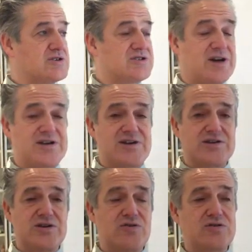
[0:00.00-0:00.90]
studied
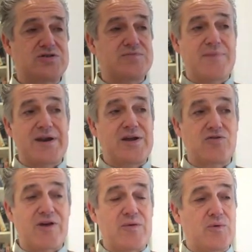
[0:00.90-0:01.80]
and looked at many
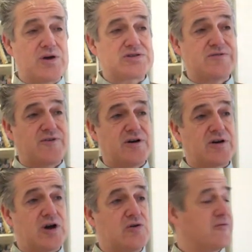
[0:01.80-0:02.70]
great works of
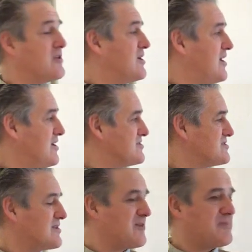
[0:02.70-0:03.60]
art over the
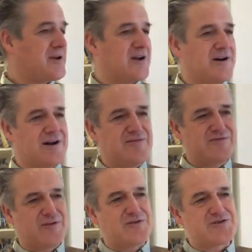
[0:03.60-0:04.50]
years that I've been
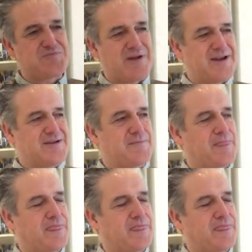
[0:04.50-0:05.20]
alive on this planet.